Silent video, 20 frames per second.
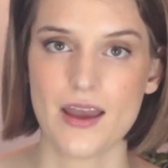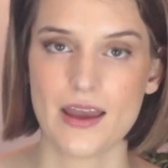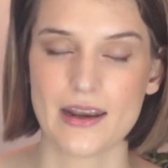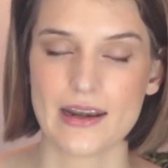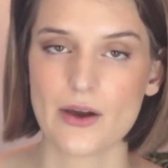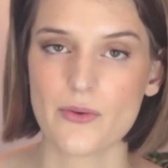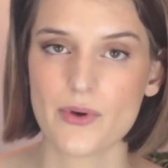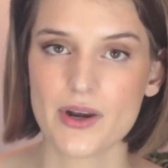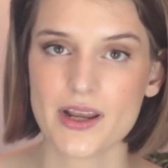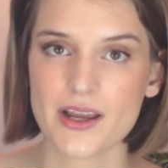
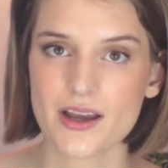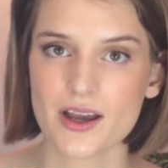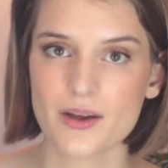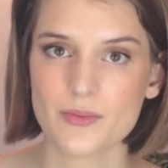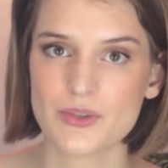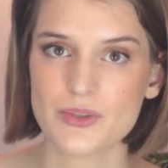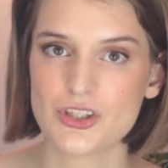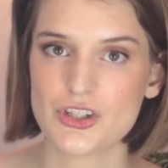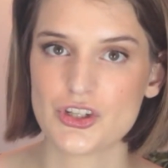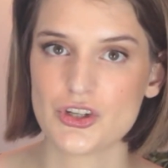Now, when it
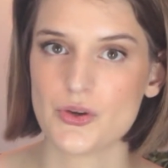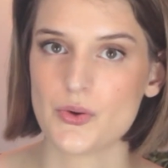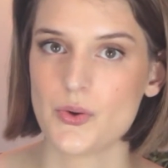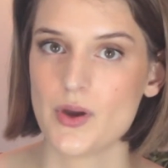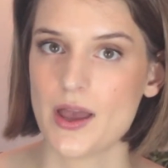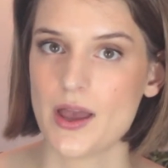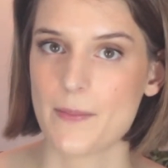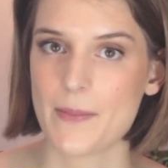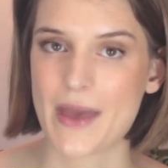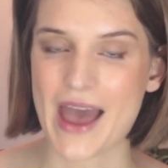comes to
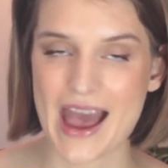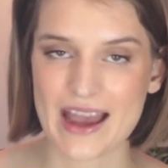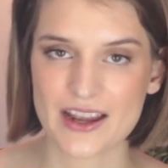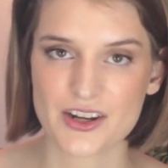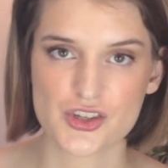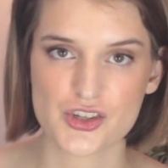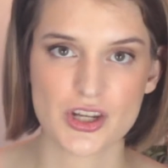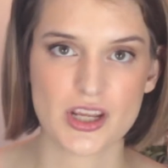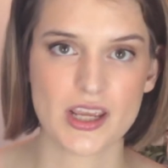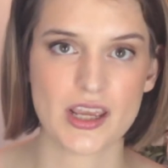
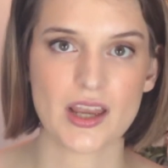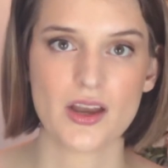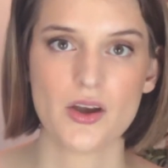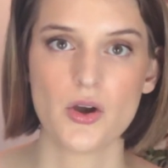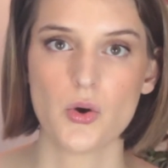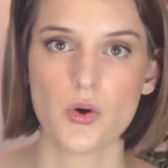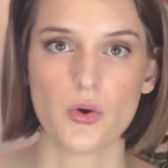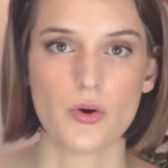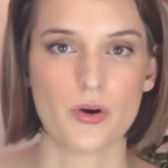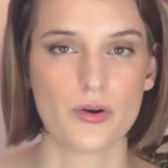packaging
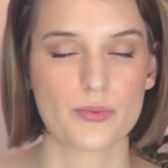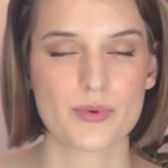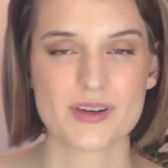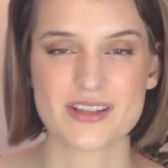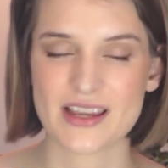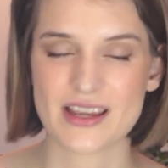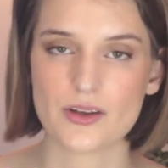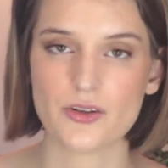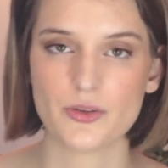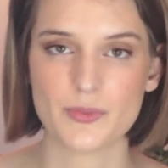or
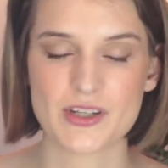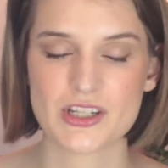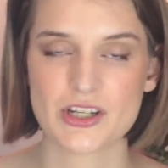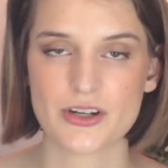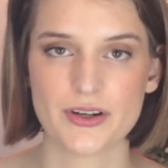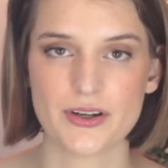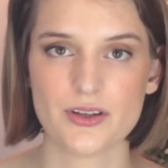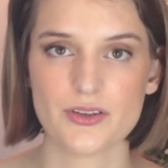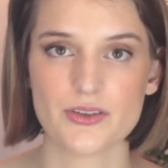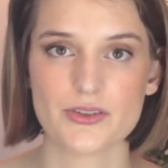recycled
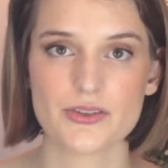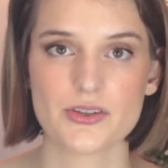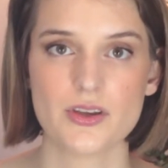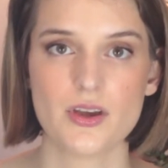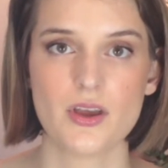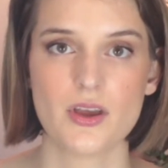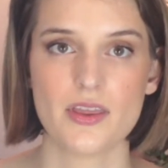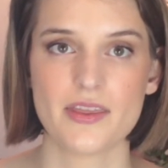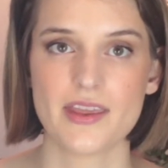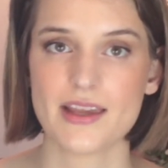materials,
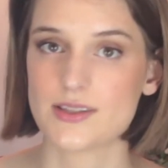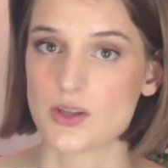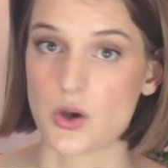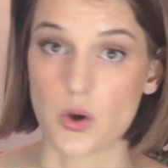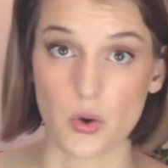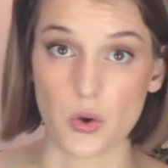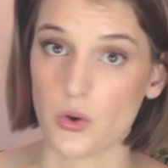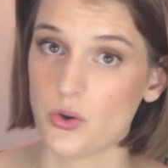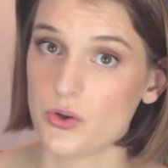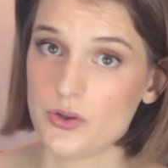that's a
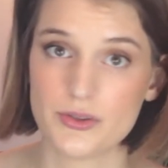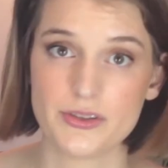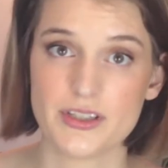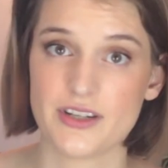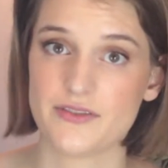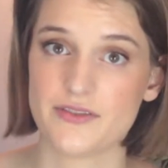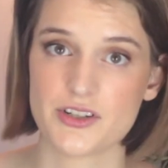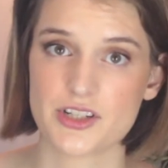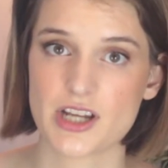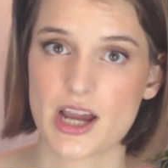whole
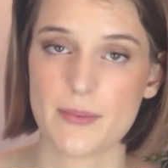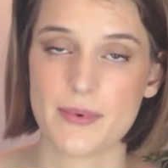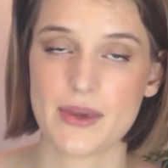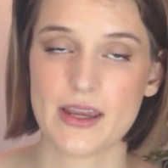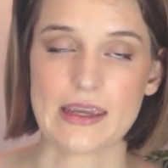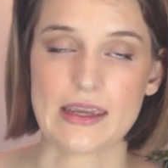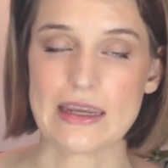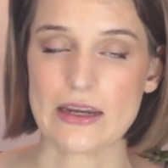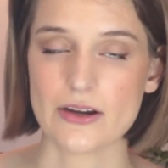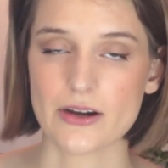different
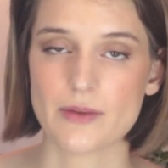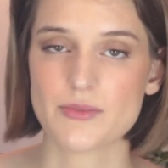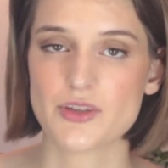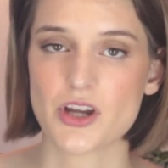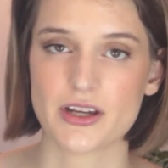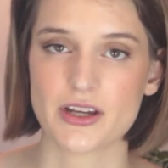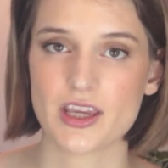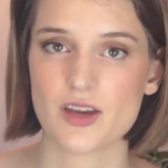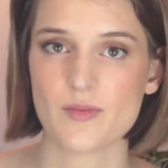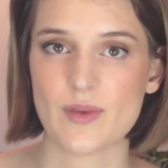topic. Here I'm
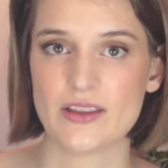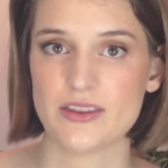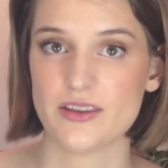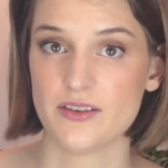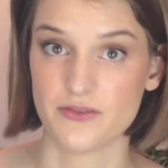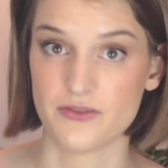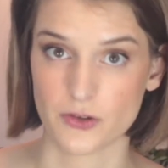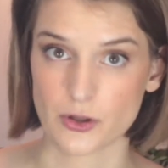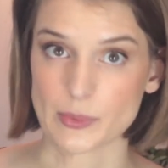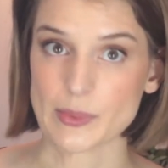talking about the
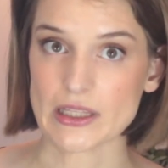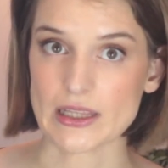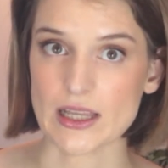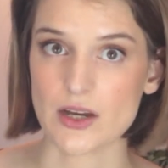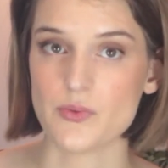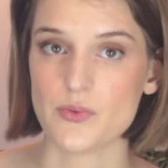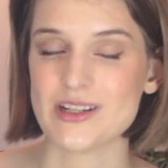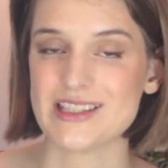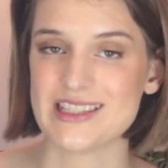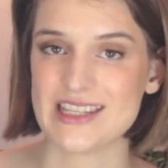formula,
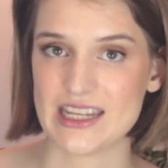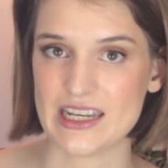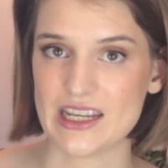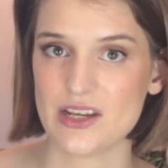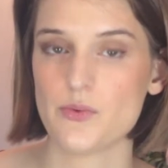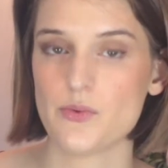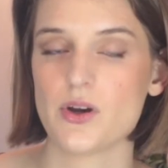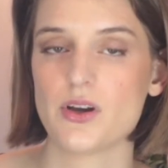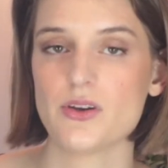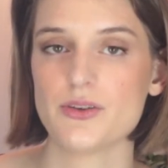what's in
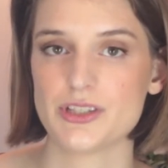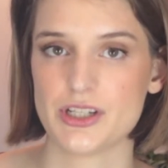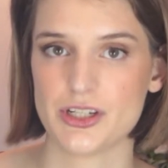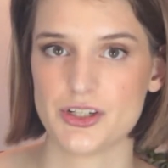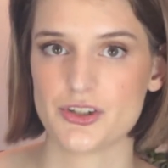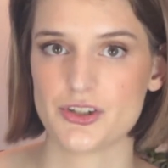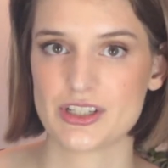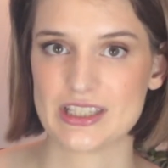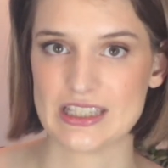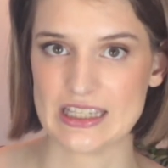it, what goes on
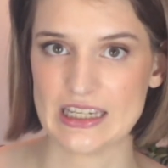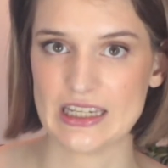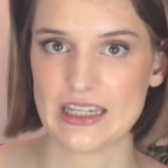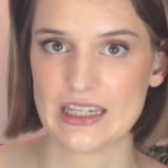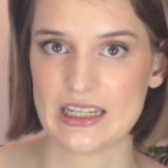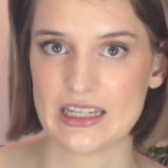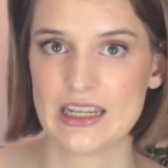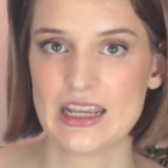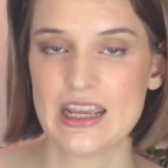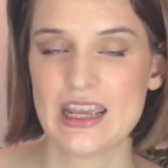your
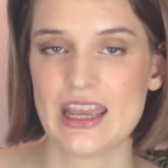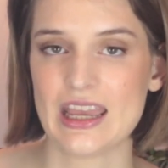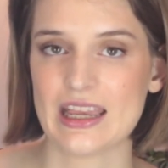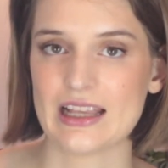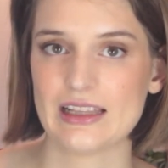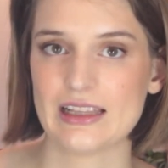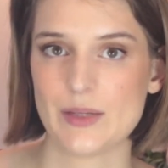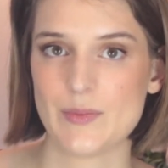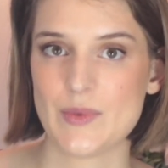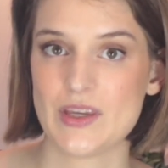skin, and
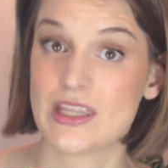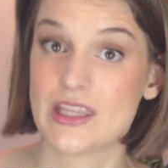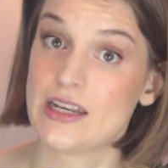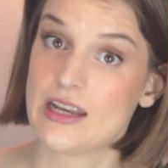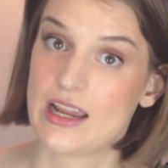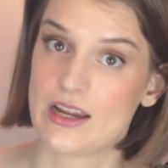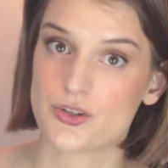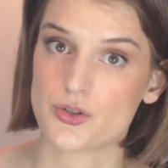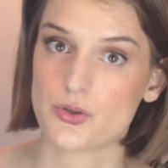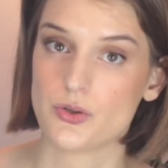claiming that
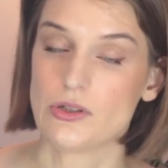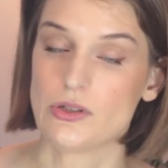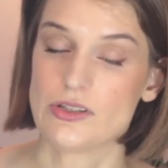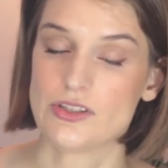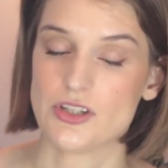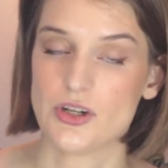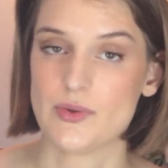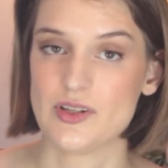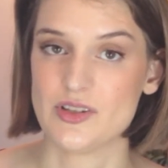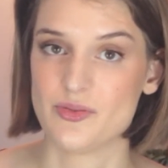natural is
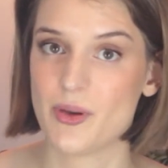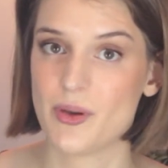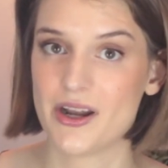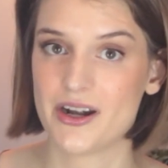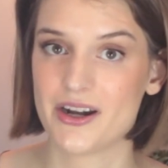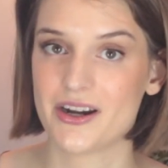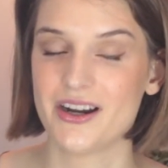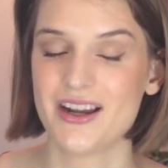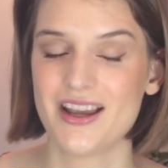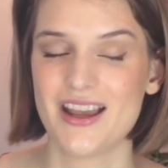always
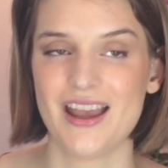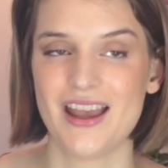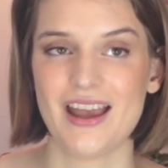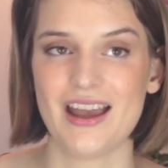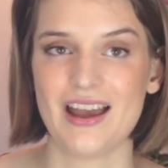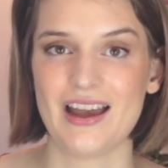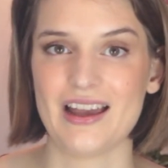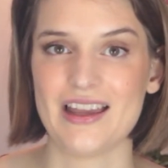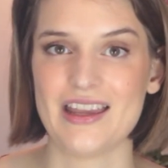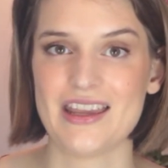better.
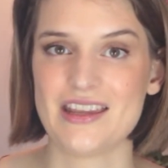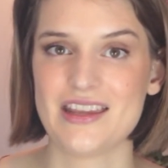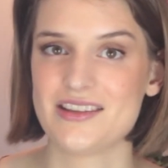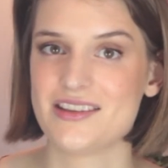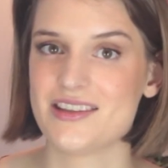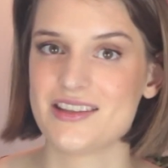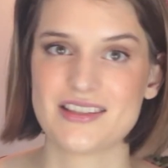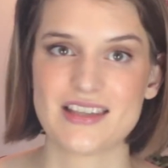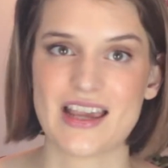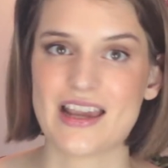It,
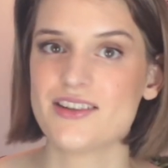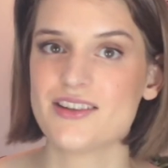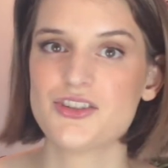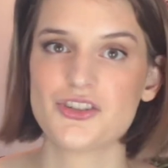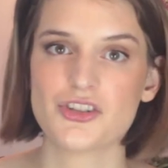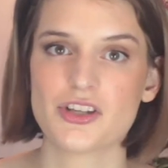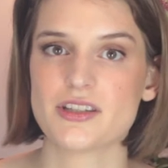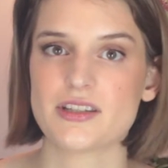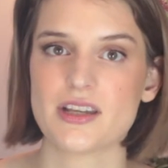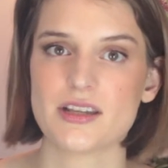the science
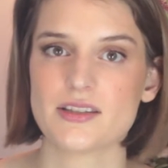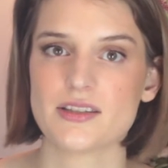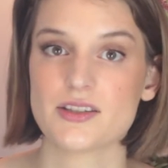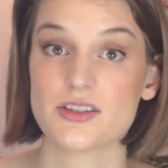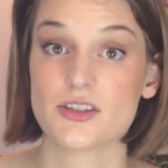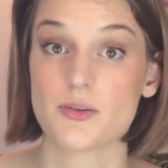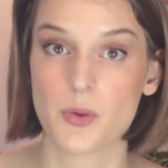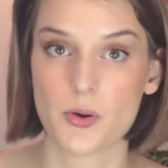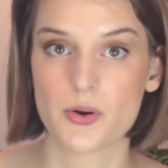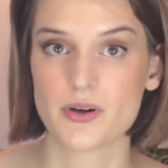just doesn't
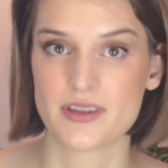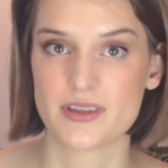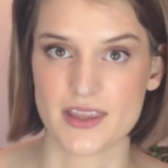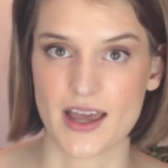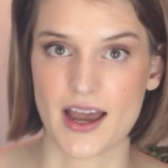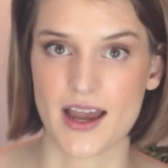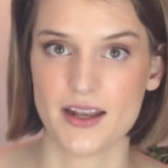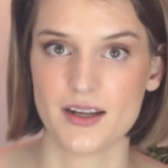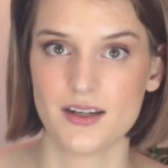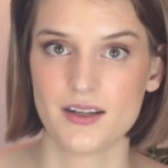support
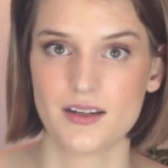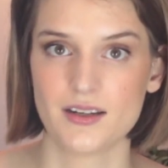that.